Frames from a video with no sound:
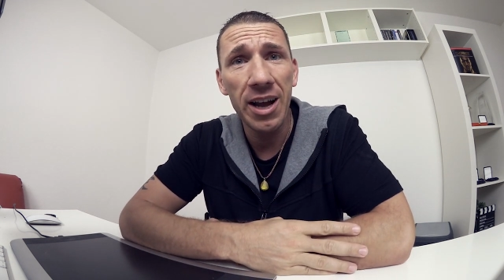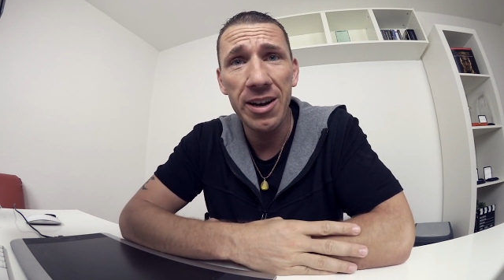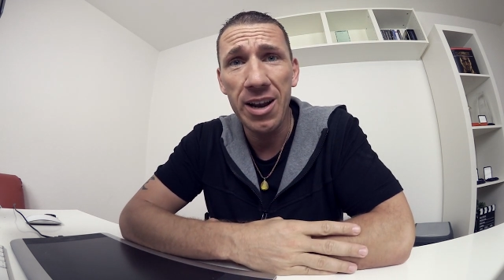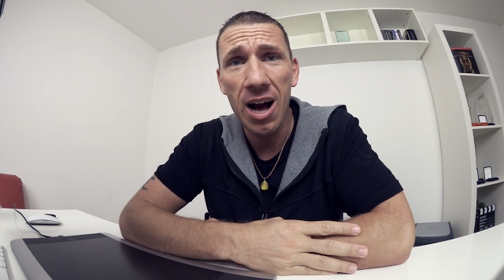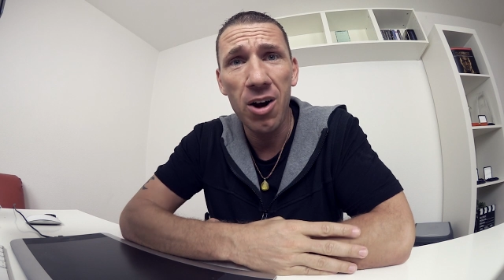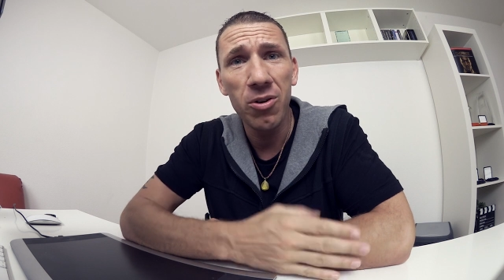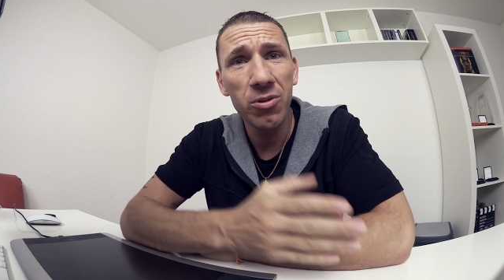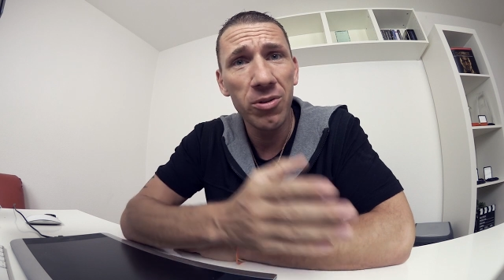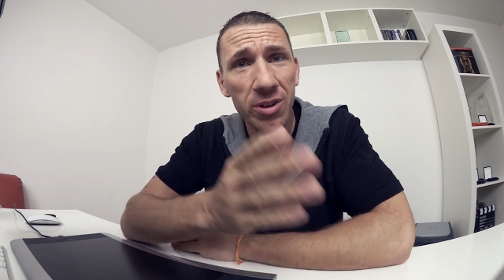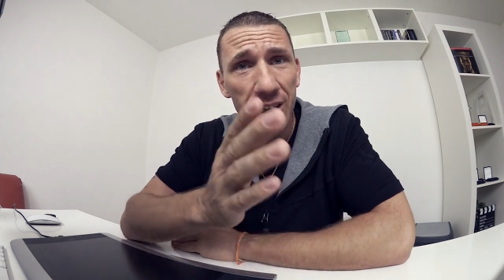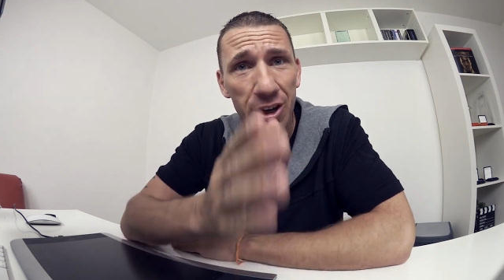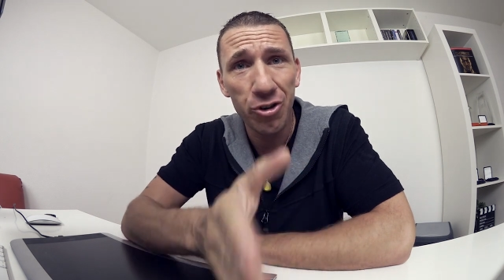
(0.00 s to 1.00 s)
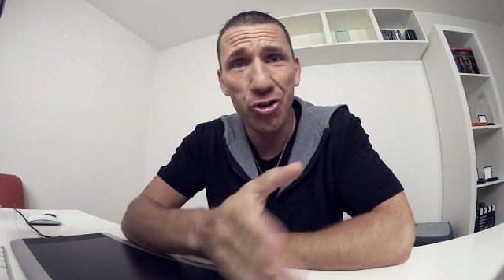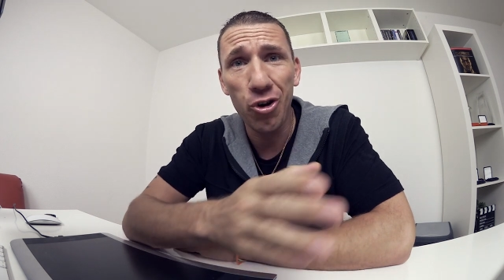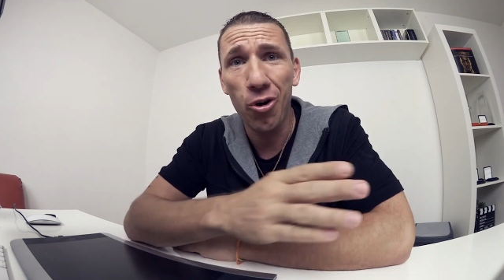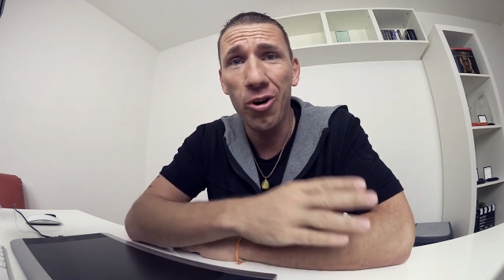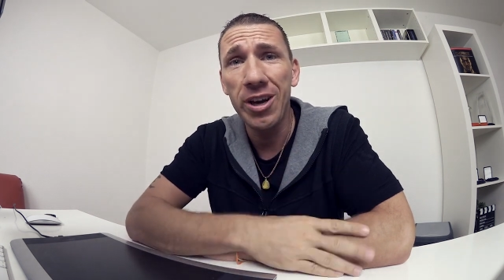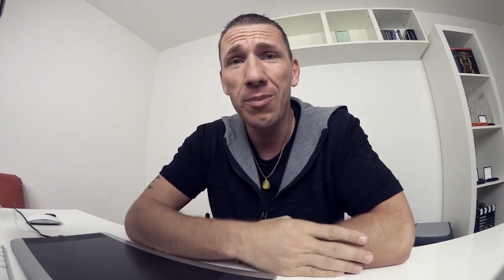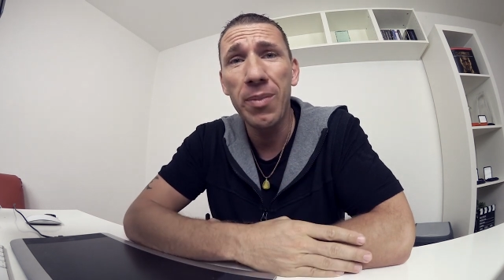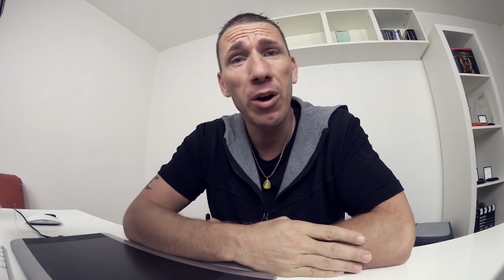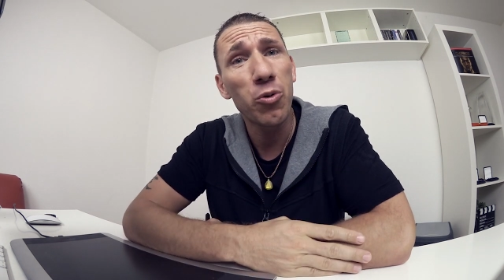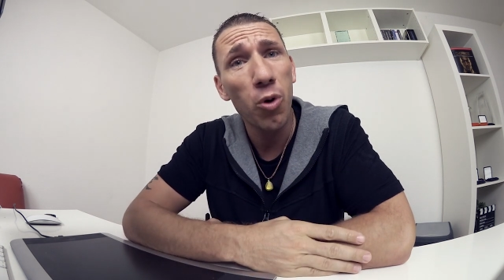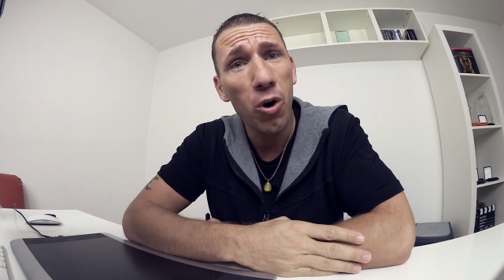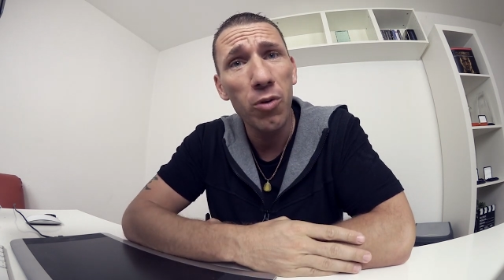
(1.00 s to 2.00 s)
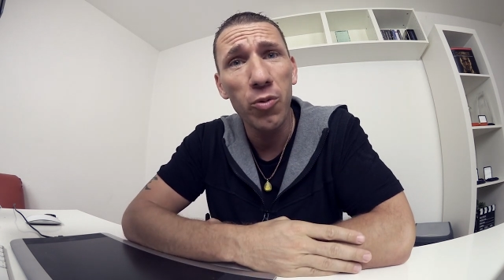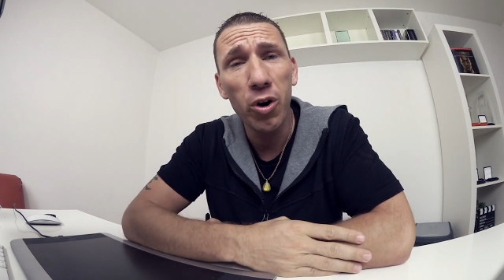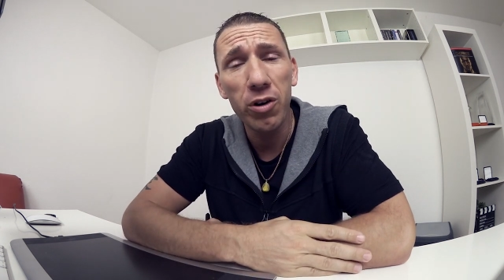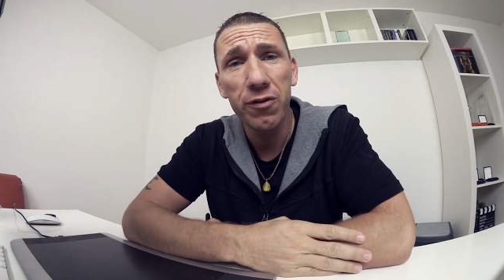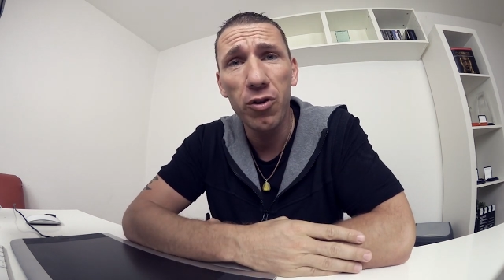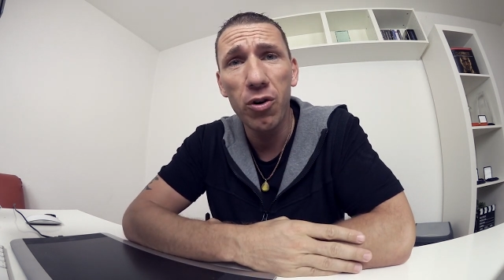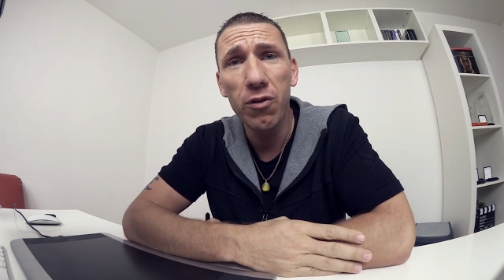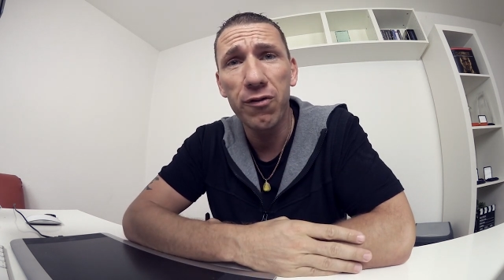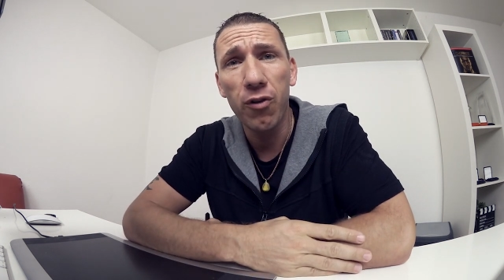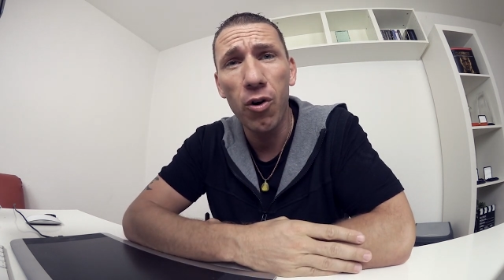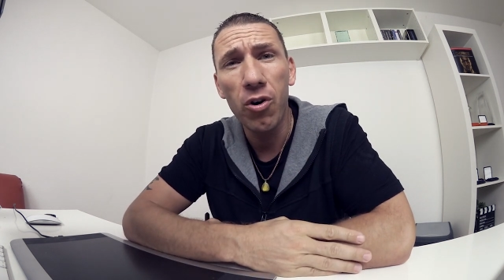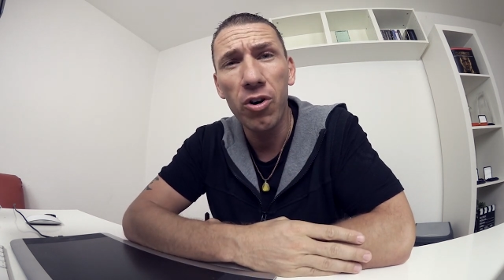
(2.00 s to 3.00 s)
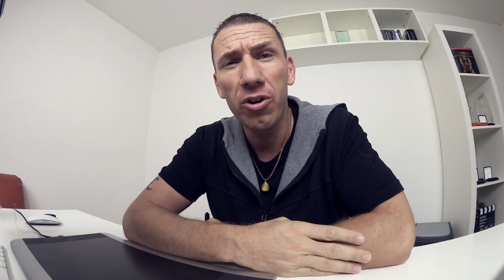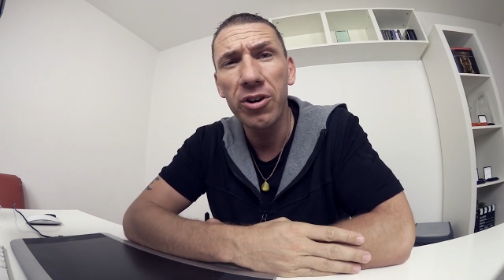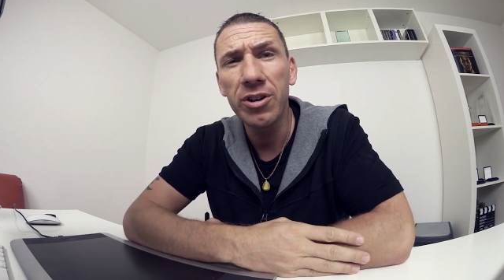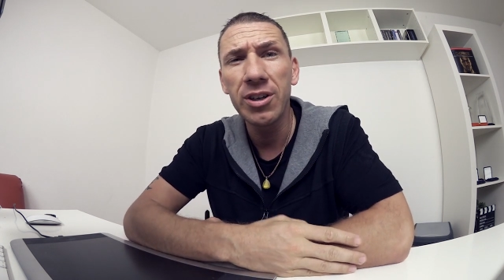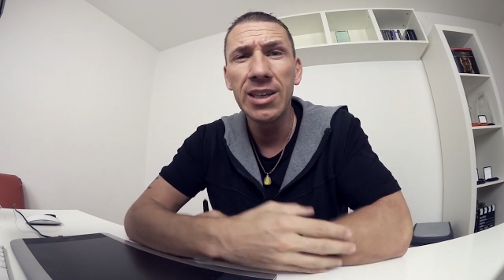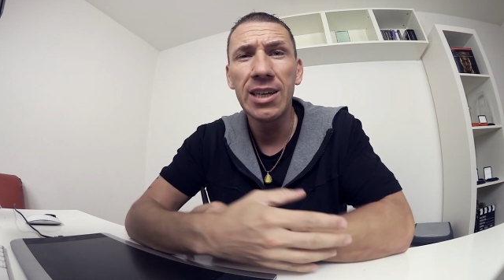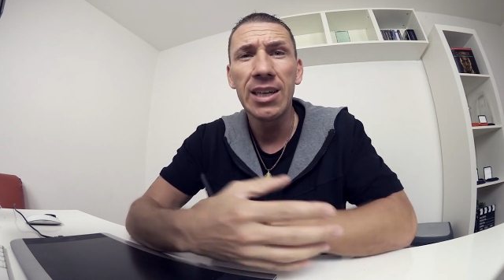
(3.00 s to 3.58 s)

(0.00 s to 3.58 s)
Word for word: And now enjoy my raw workflow for